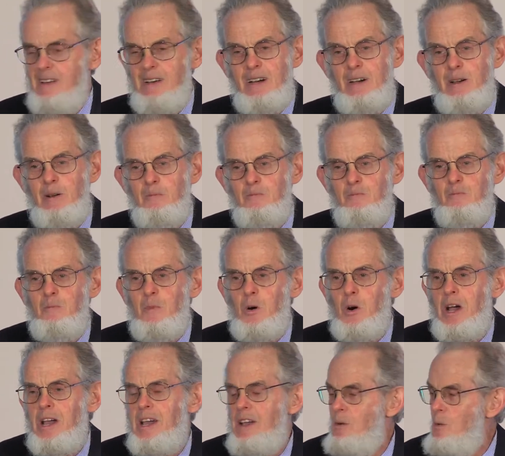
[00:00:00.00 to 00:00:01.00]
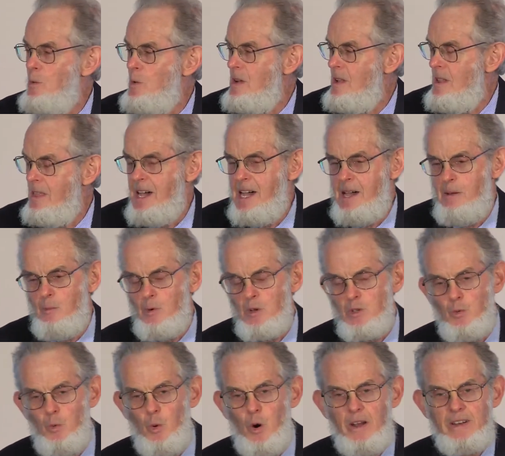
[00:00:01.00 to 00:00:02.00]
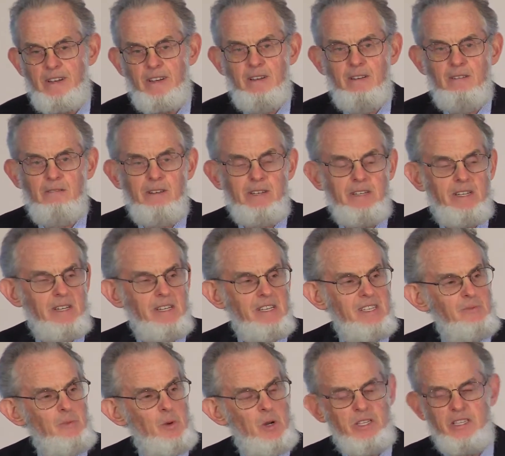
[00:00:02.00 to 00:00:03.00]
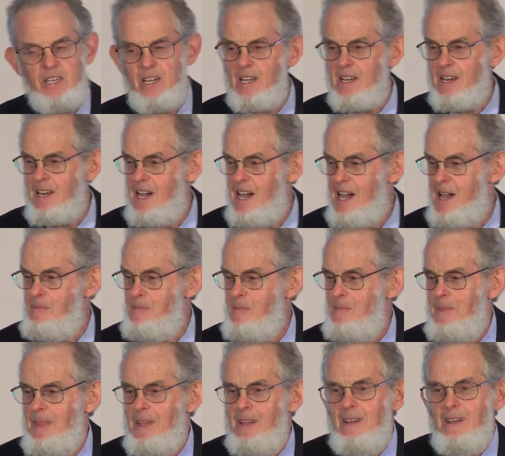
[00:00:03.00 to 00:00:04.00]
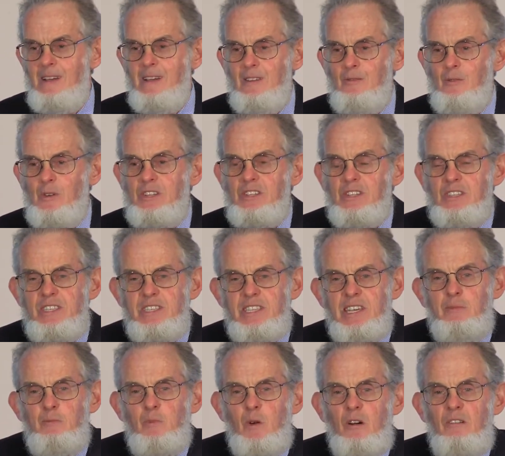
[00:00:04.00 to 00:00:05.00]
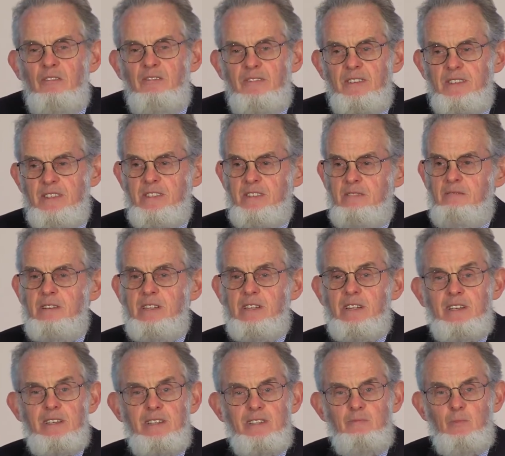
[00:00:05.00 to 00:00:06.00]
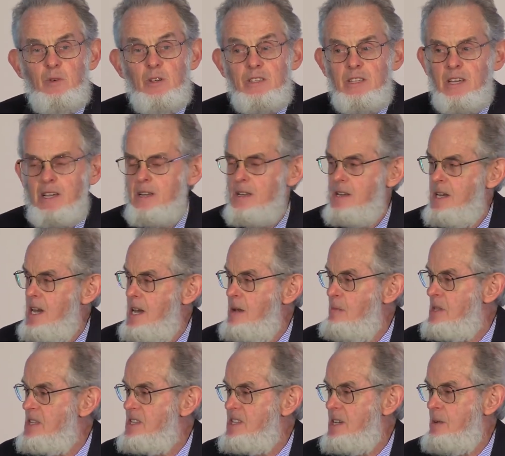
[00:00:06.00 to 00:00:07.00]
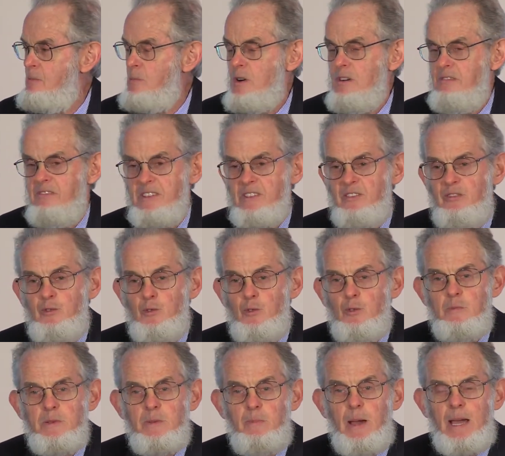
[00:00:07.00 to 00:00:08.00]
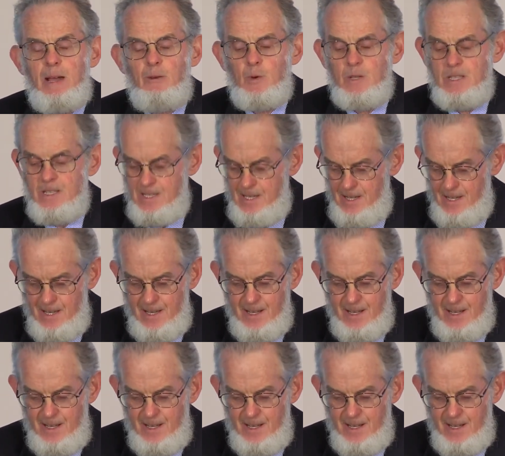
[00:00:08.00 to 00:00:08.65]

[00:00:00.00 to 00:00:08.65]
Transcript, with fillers: Um, my real name was Watt, and Richard is my second name. Richard Sebroff is Richard is my second name, and Sebroff is Forbes backwards.